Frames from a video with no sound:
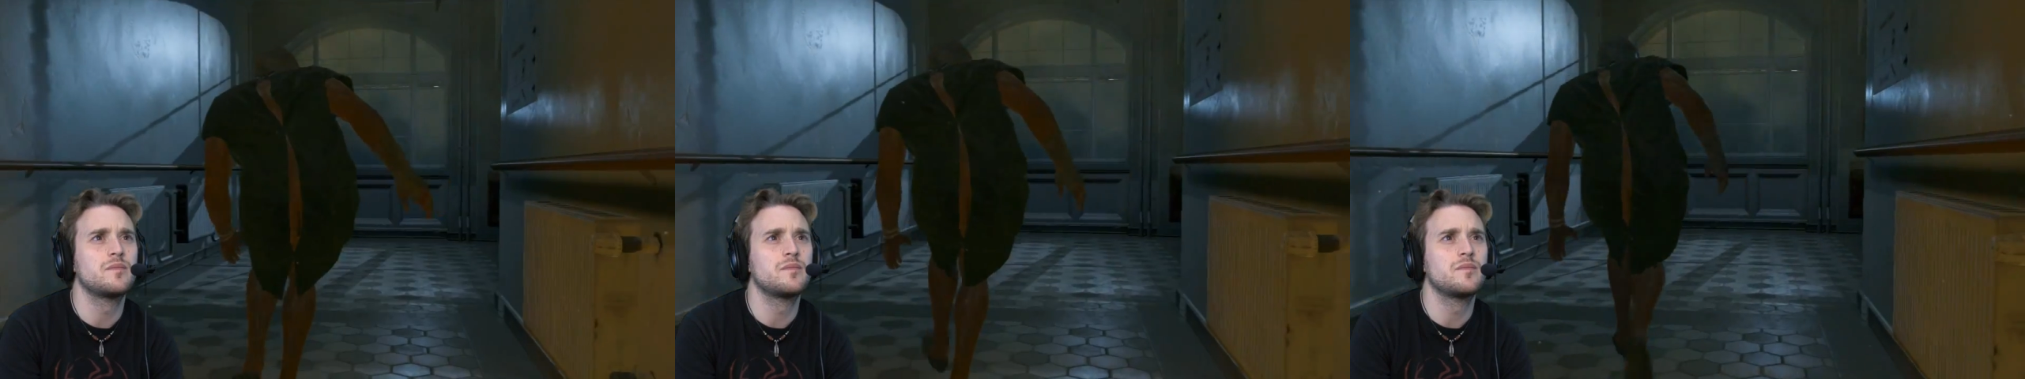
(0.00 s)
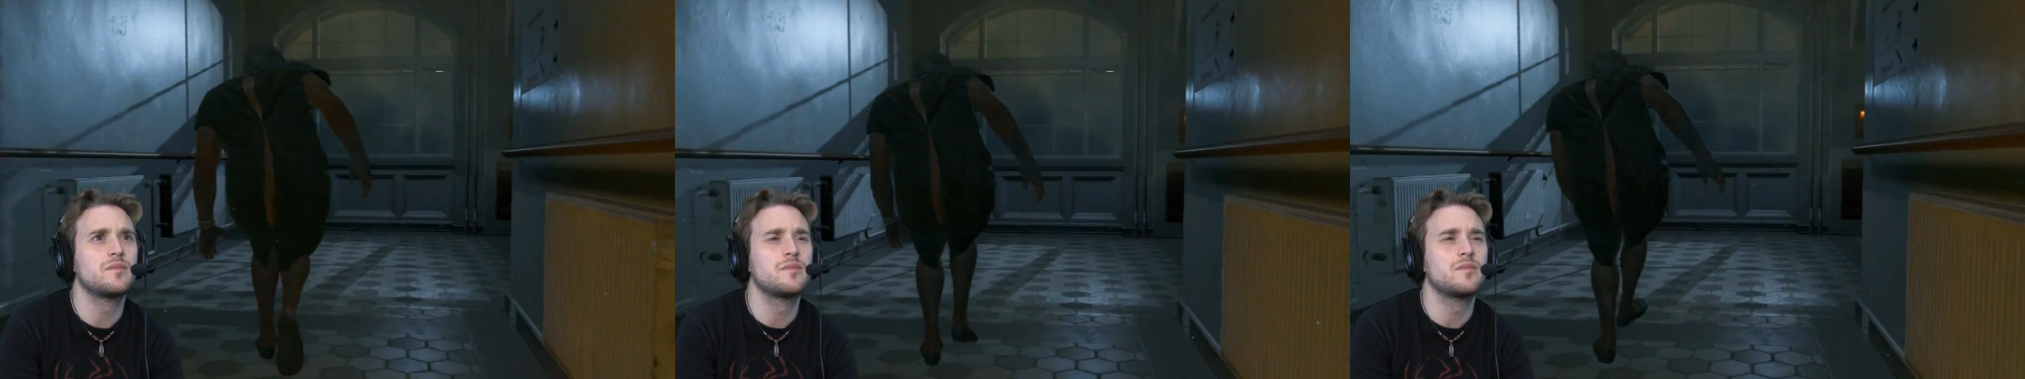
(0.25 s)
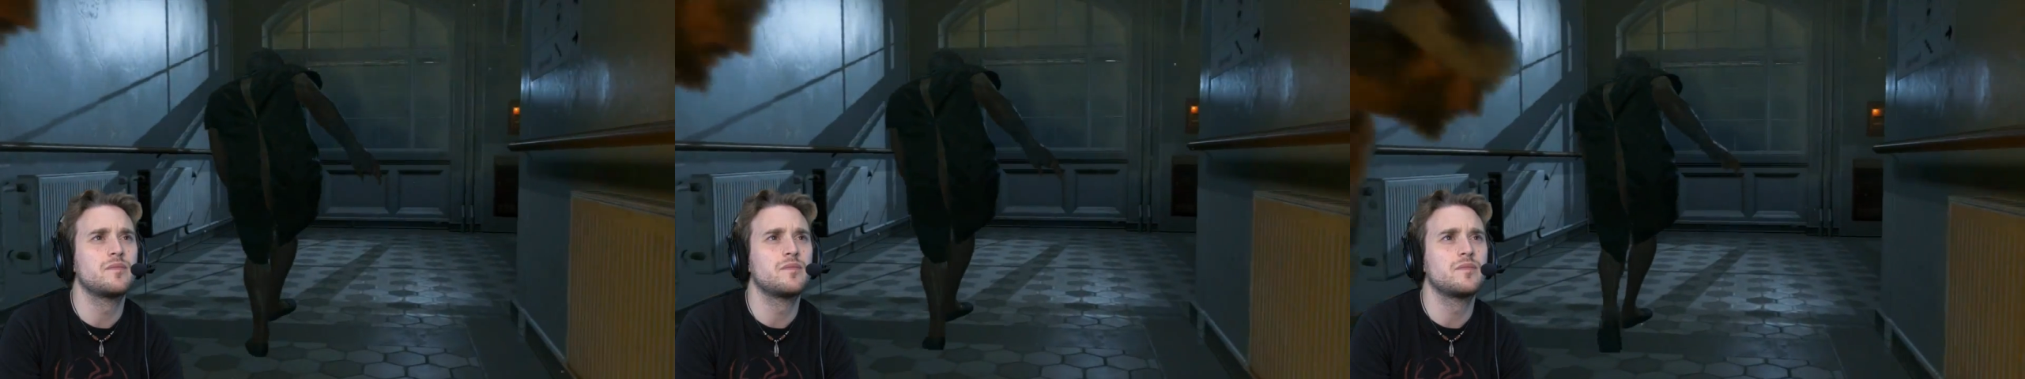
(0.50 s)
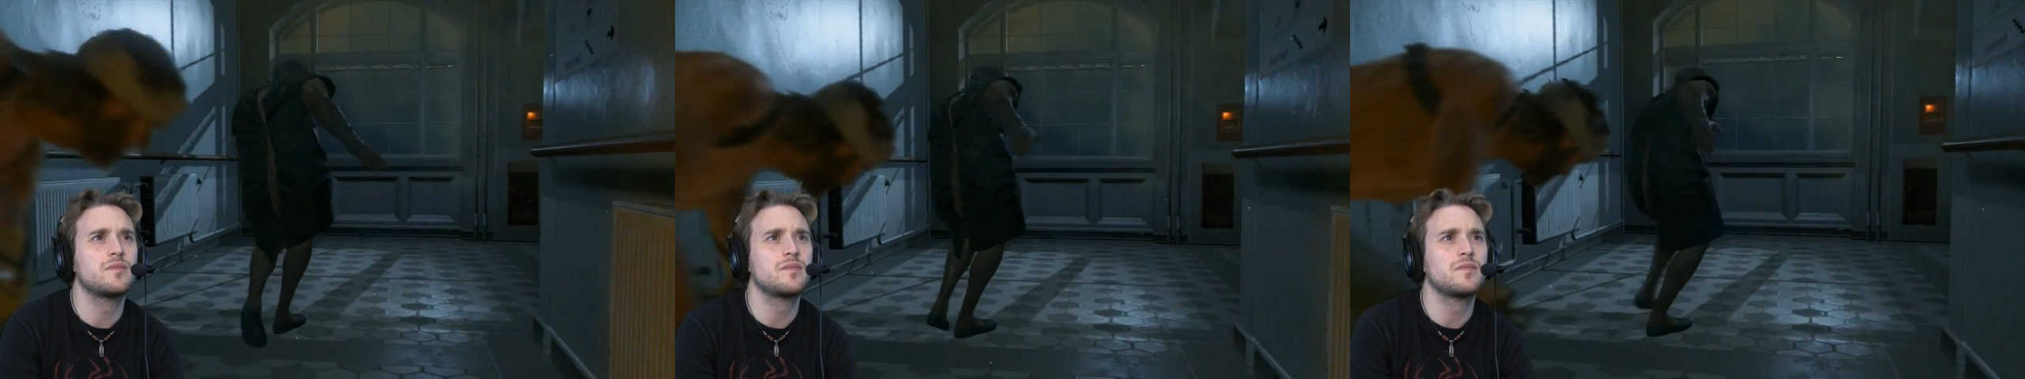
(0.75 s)

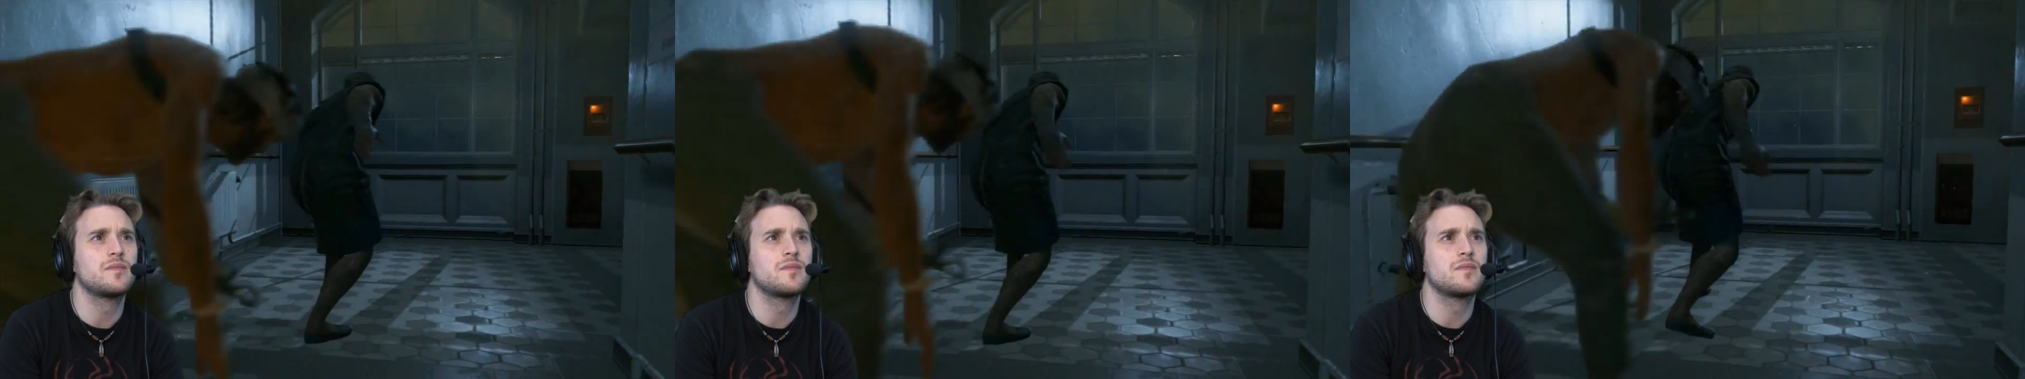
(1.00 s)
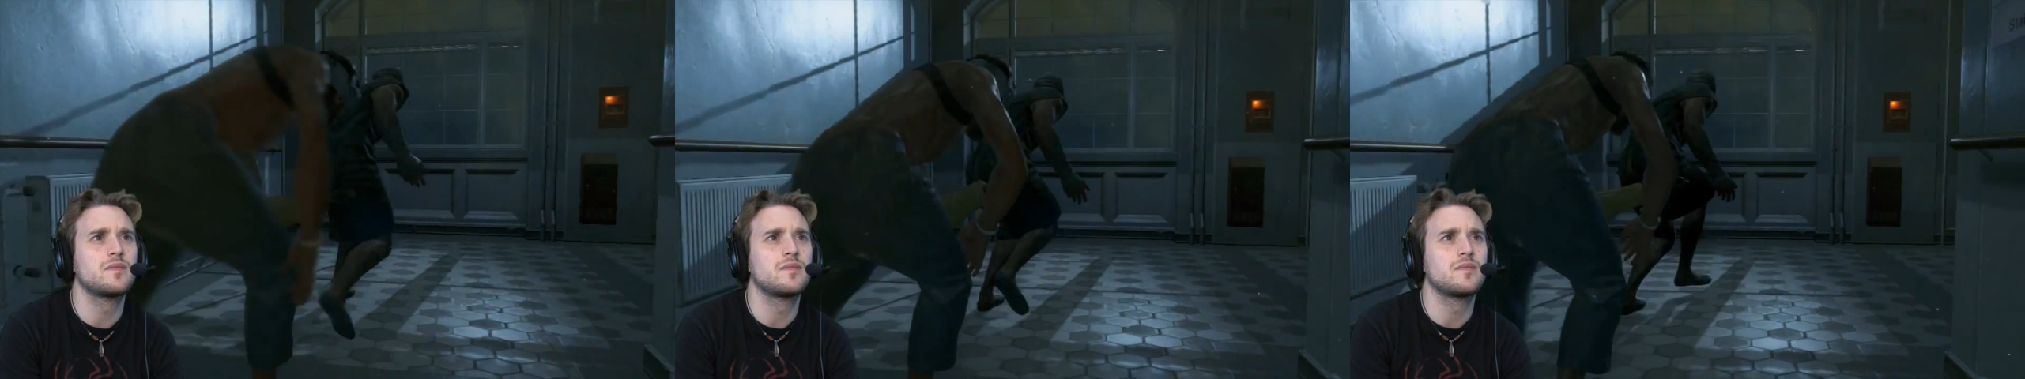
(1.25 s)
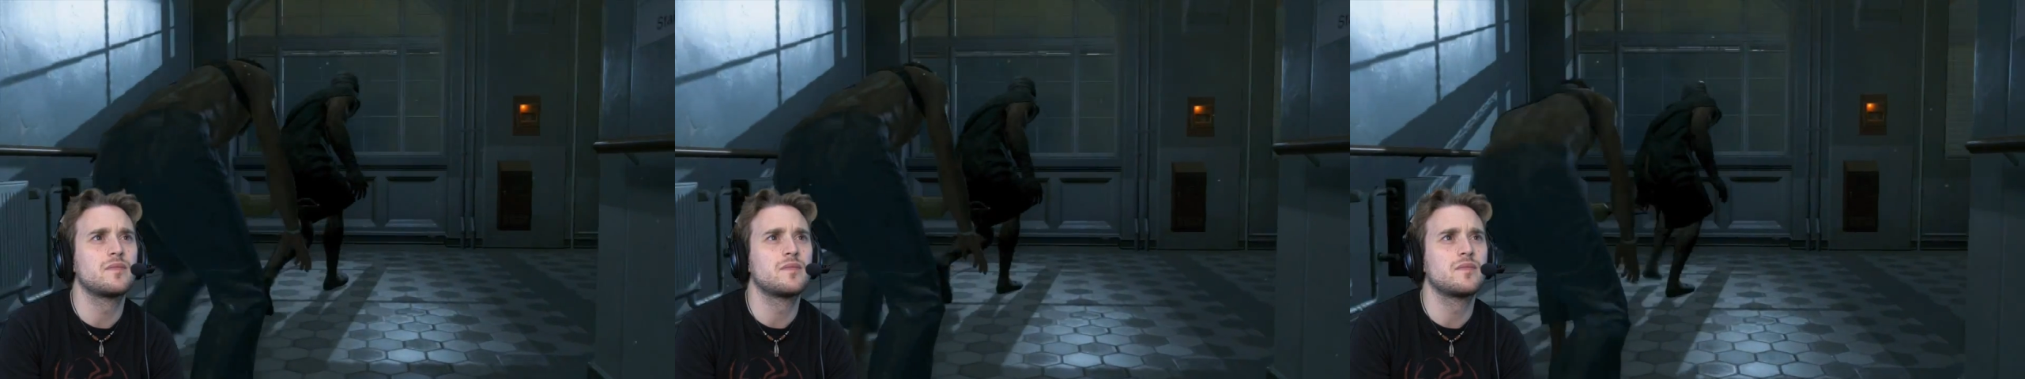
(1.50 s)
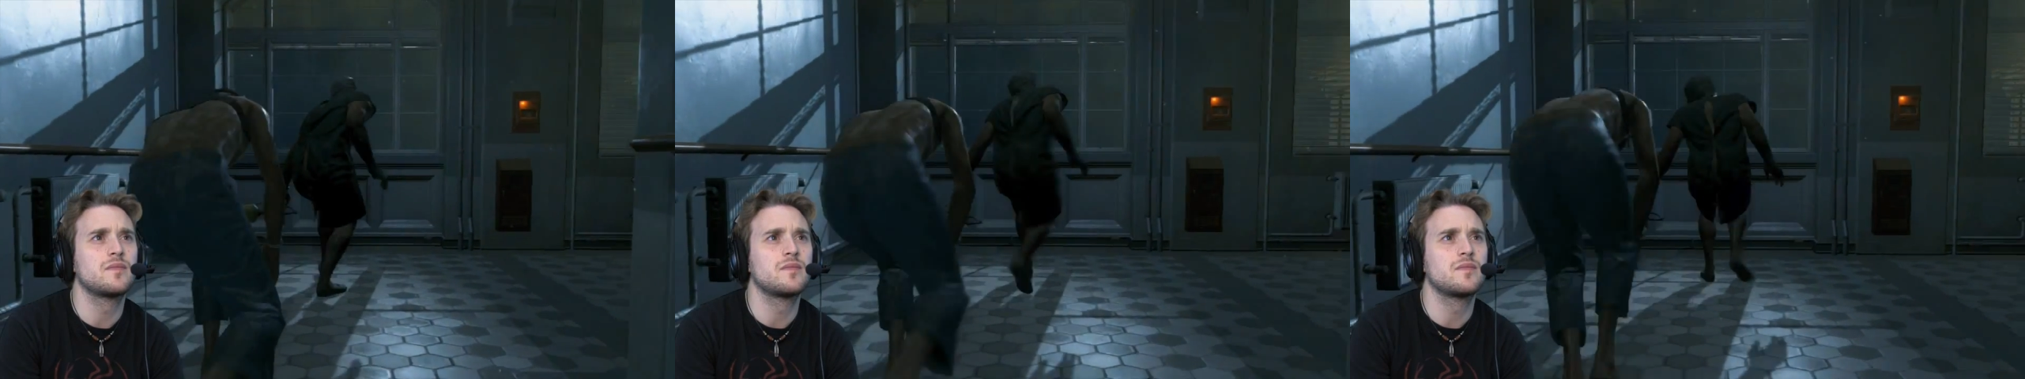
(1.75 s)

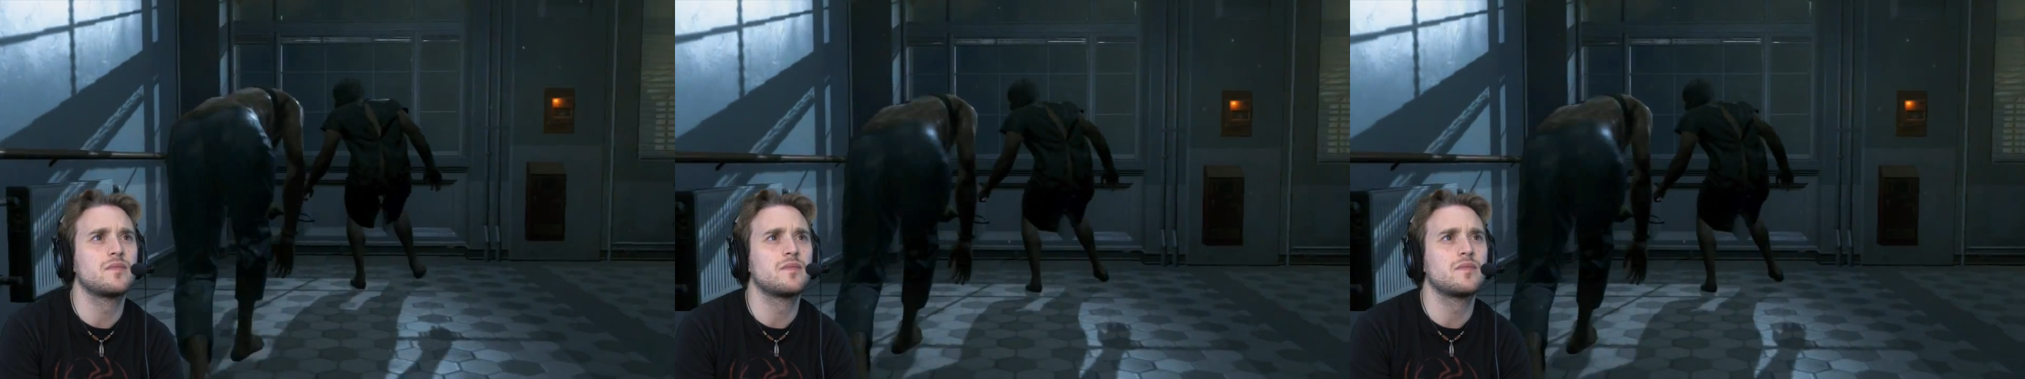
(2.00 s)
(no one is talking)